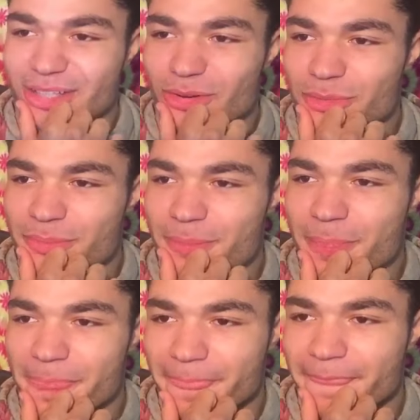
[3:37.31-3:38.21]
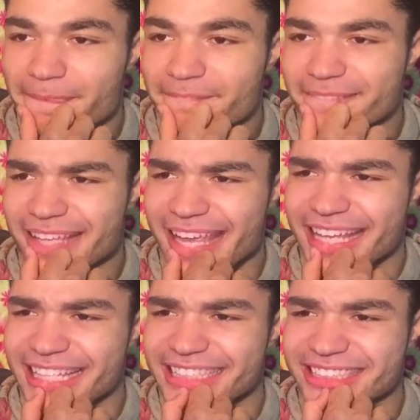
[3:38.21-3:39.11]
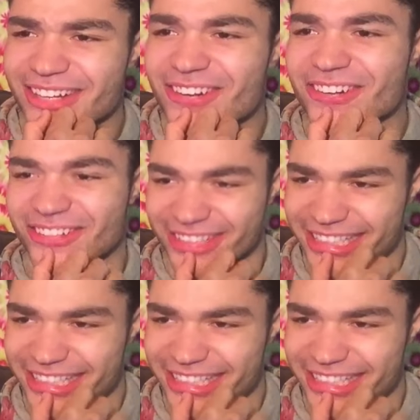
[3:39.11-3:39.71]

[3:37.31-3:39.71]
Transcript: dope. Hey, let's go.